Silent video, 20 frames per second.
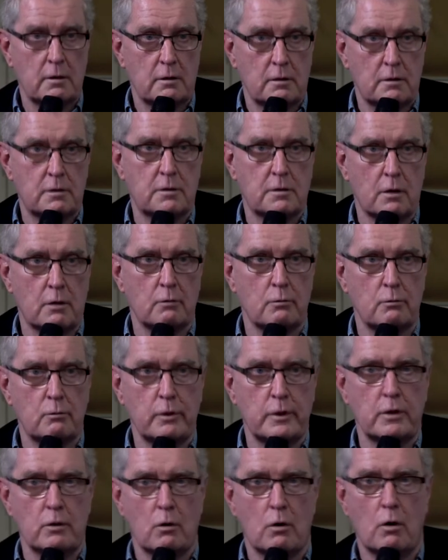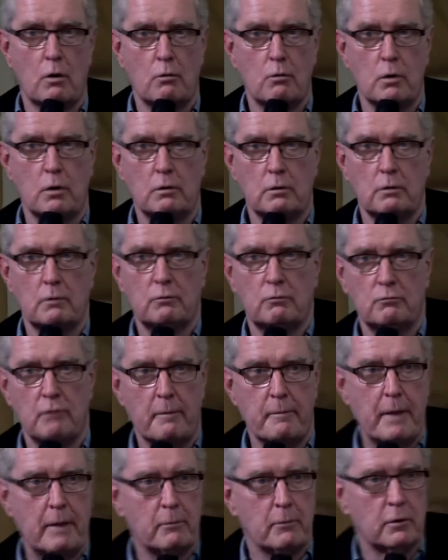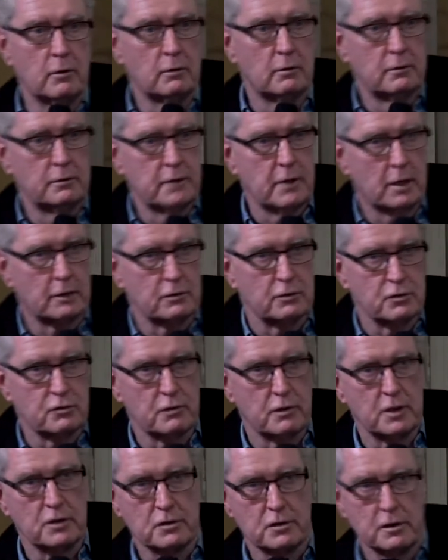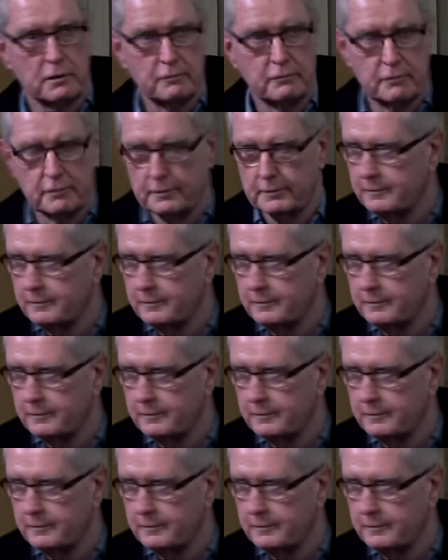So we all will remember Dr. Strangelove.